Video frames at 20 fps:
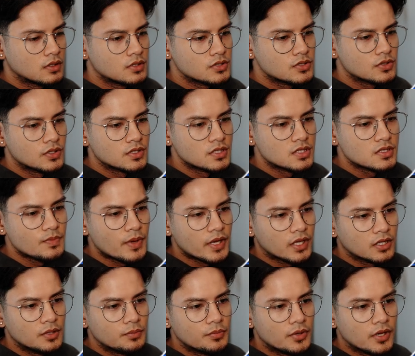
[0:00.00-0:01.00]
So this is my
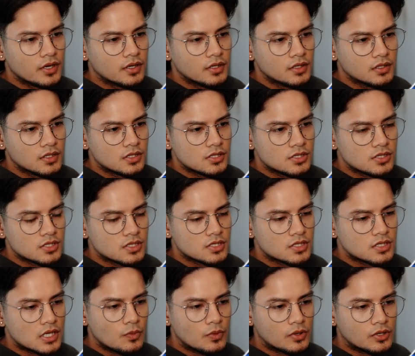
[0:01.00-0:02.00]
clip here. It's
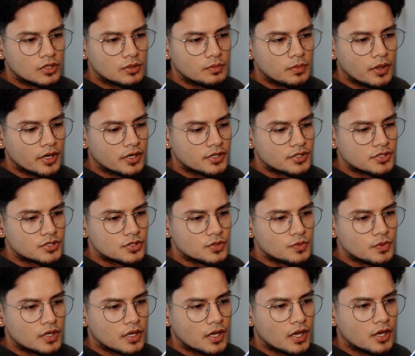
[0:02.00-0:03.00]
just one of the players
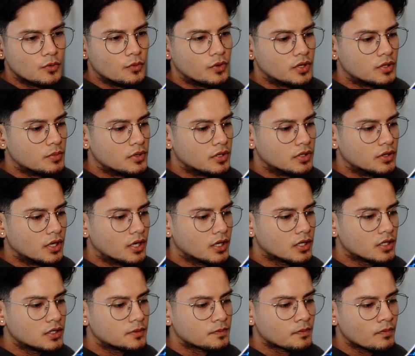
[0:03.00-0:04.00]
doing a windmill
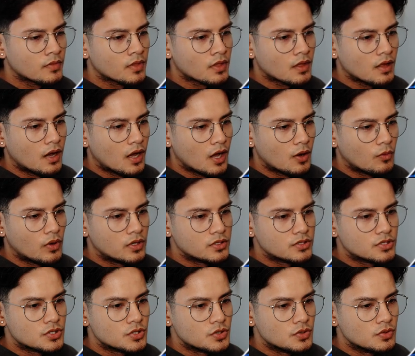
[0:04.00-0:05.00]
dunk. I want
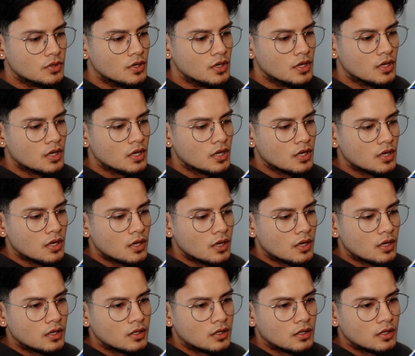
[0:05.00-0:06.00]
to
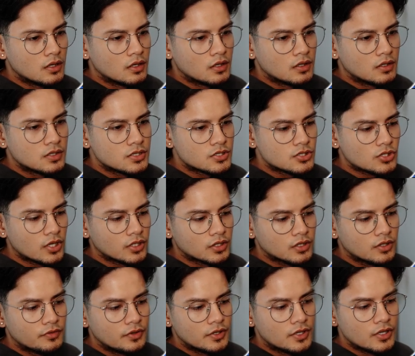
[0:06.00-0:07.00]
start
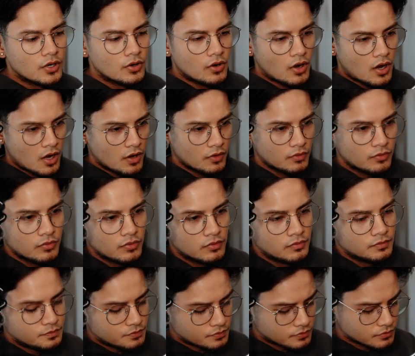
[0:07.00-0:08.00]
the video off
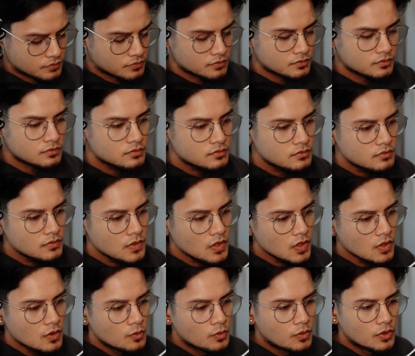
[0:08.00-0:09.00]

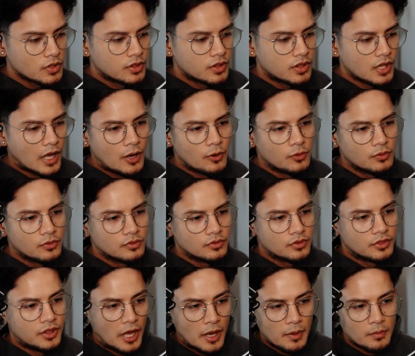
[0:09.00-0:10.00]

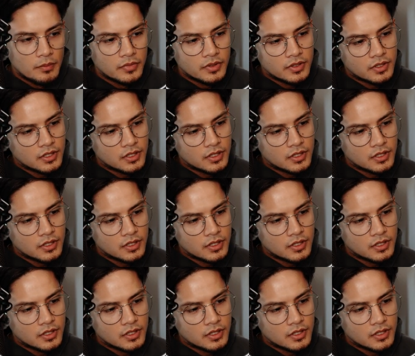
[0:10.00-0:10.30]
without them